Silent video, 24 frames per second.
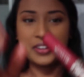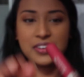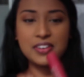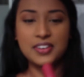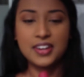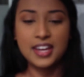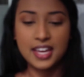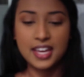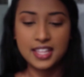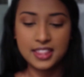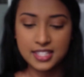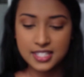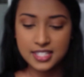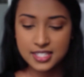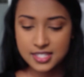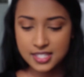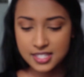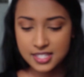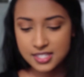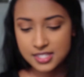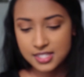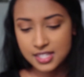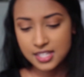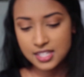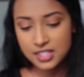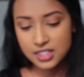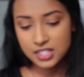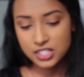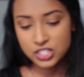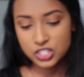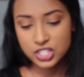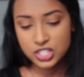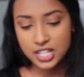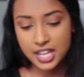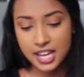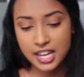And this is in the
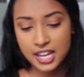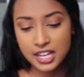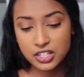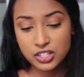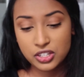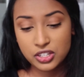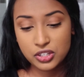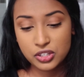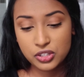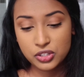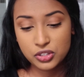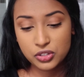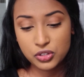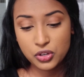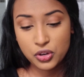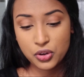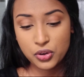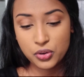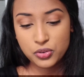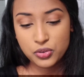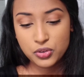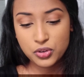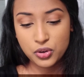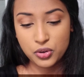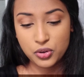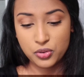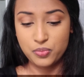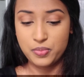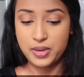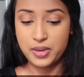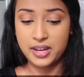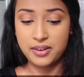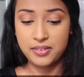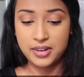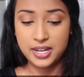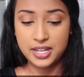shade Cocoa
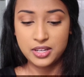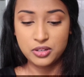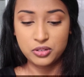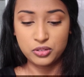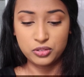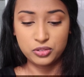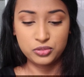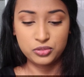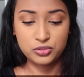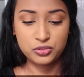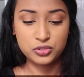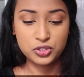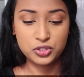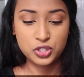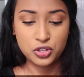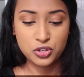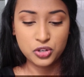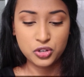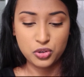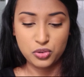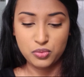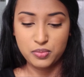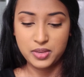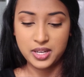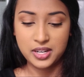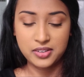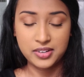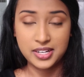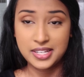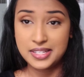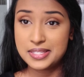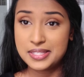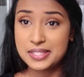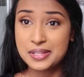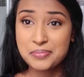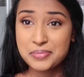Berry or Choco
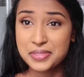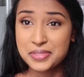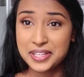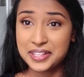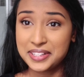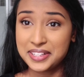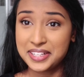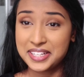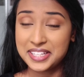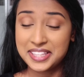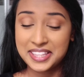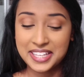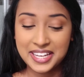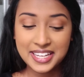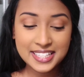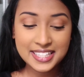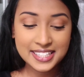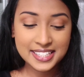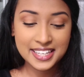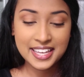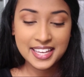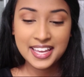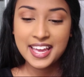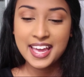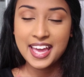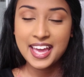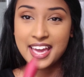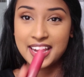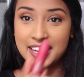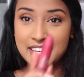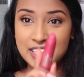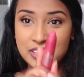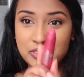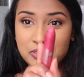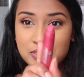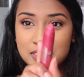Berry, something like that.
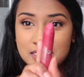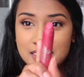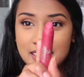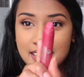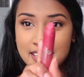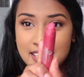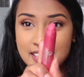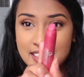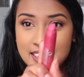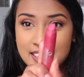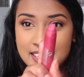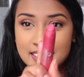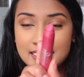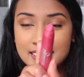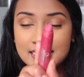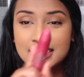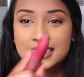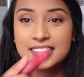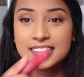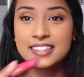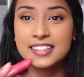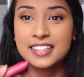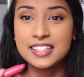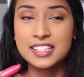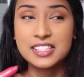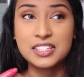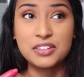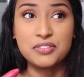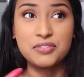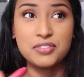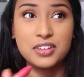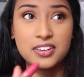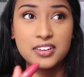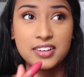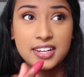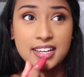And it looks like this. It's a
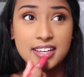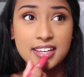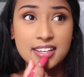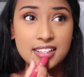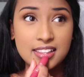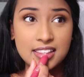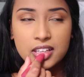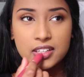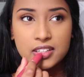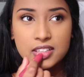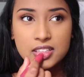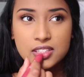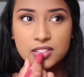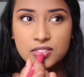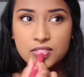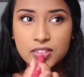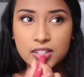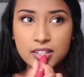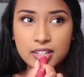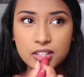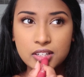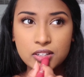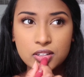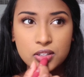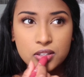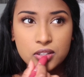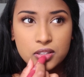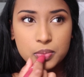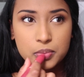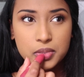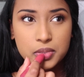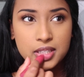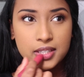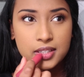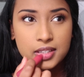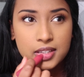very
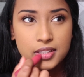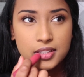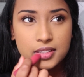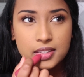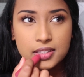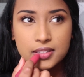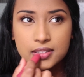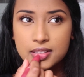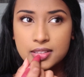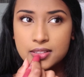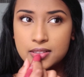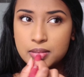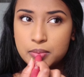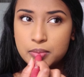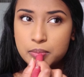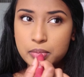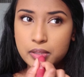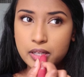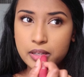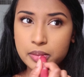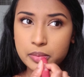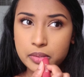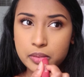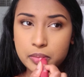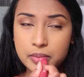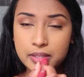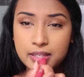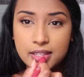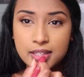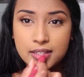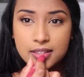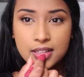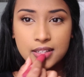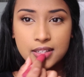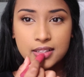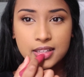hot pink, Barbie
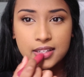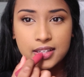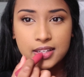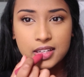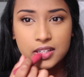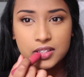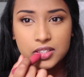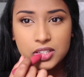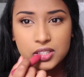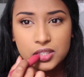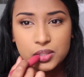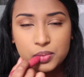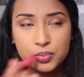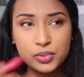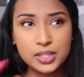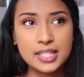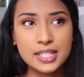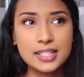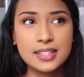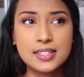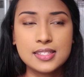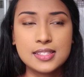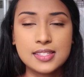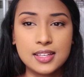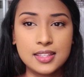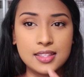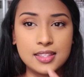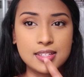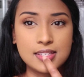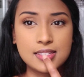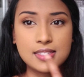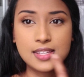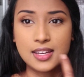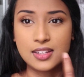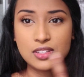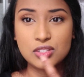pink color. And I'm just putting this in the
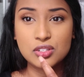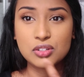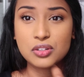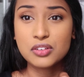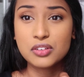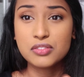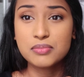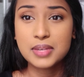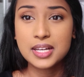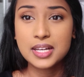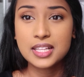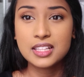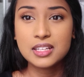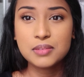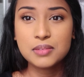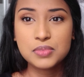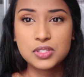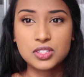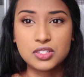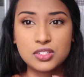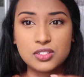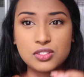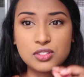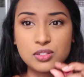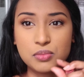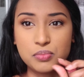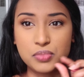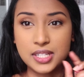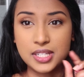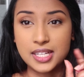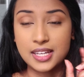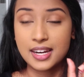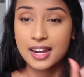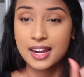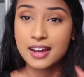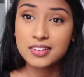center of my lips just to
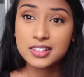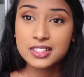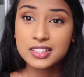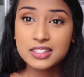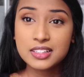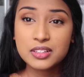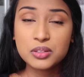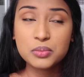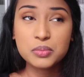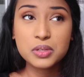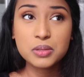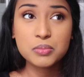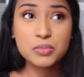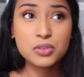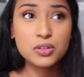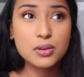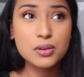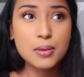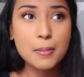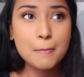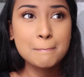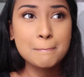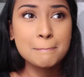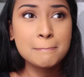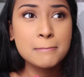bring it out a little bit more.